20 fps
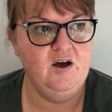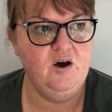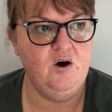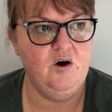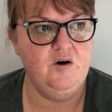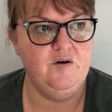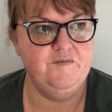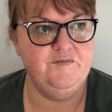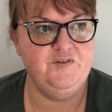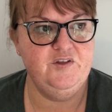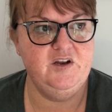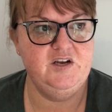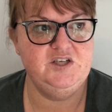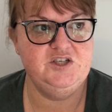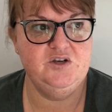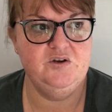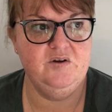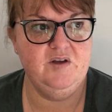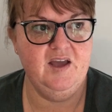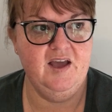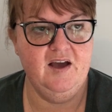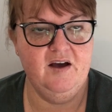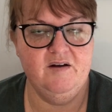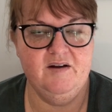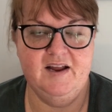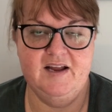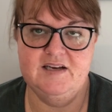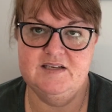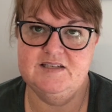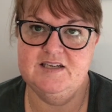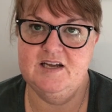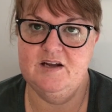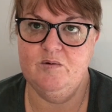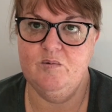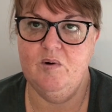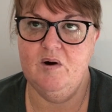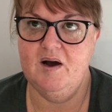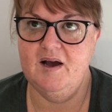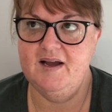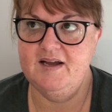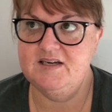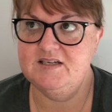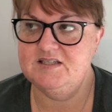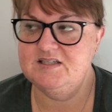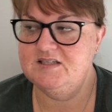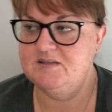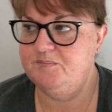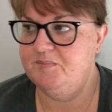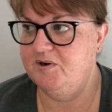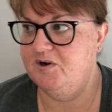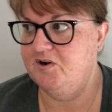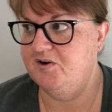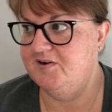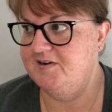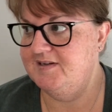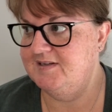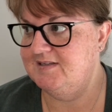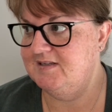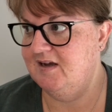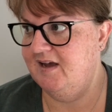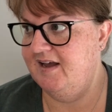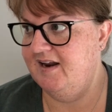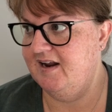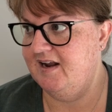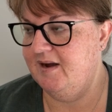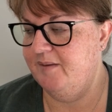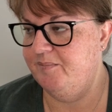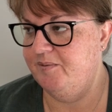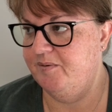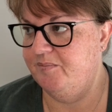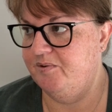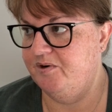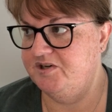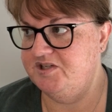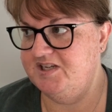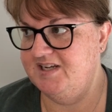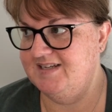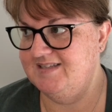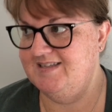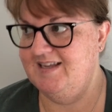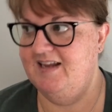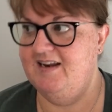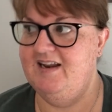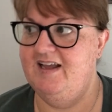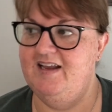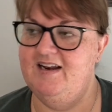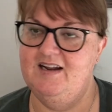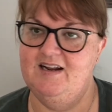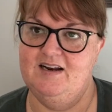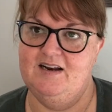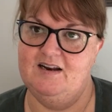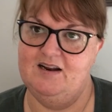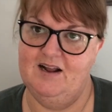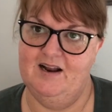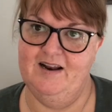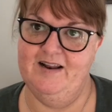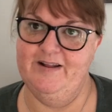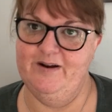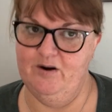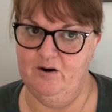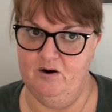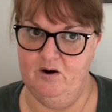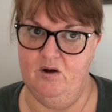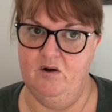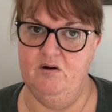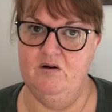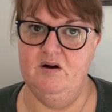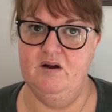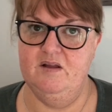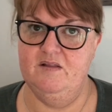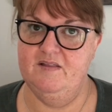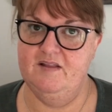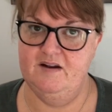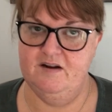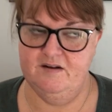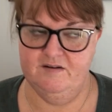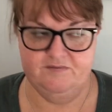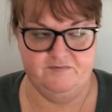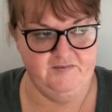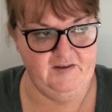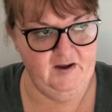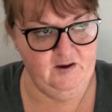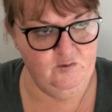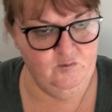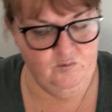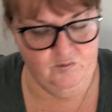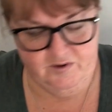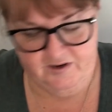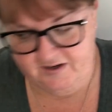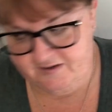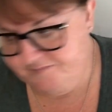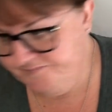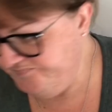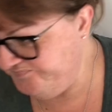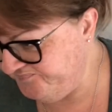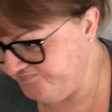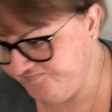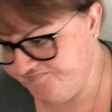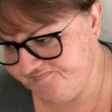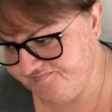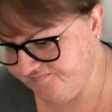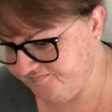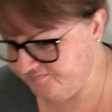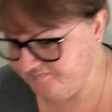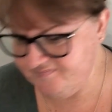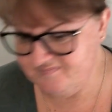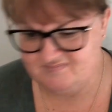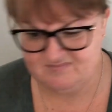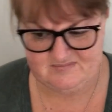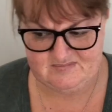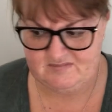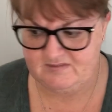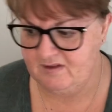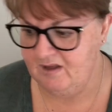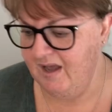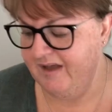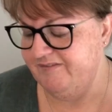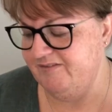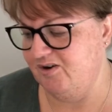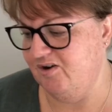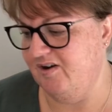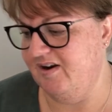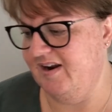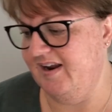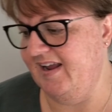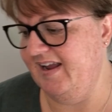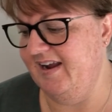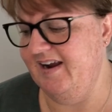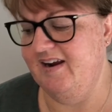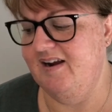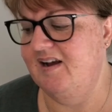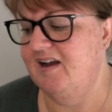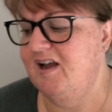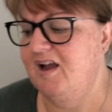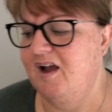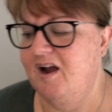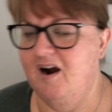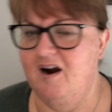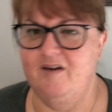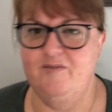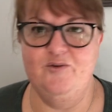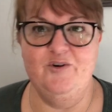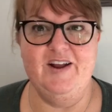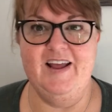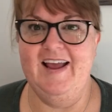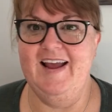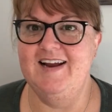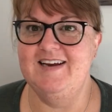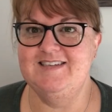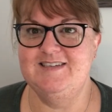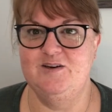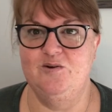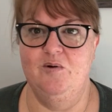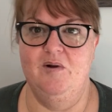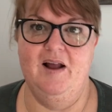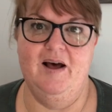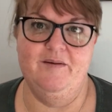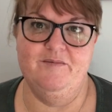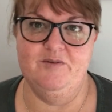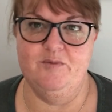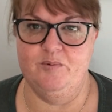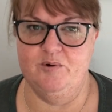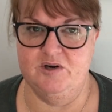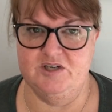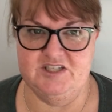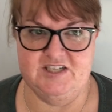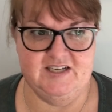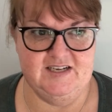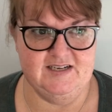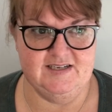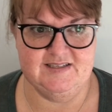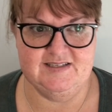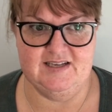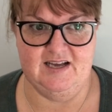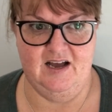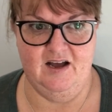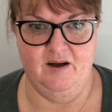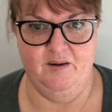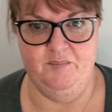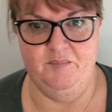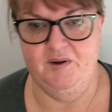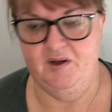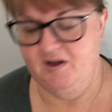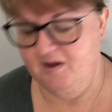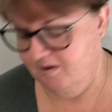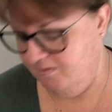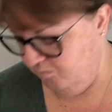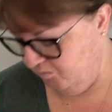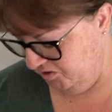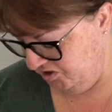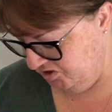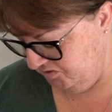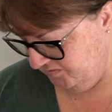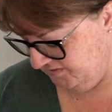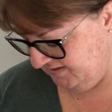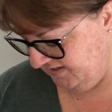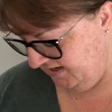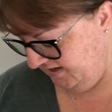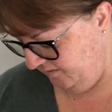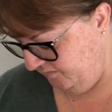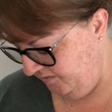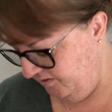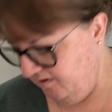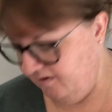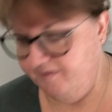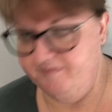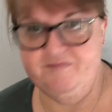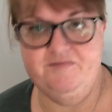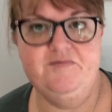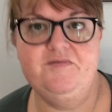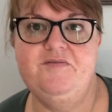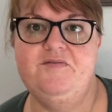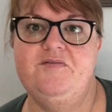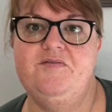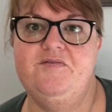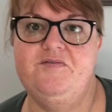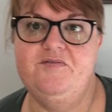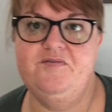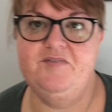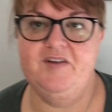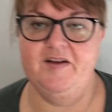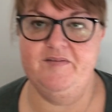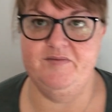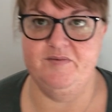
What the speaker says: of 32 count antique white because I had a couple of projects that needed a little longer than a fat quarter. I haven't got it here. I've already hacked it all up for projects, which you'll see when I have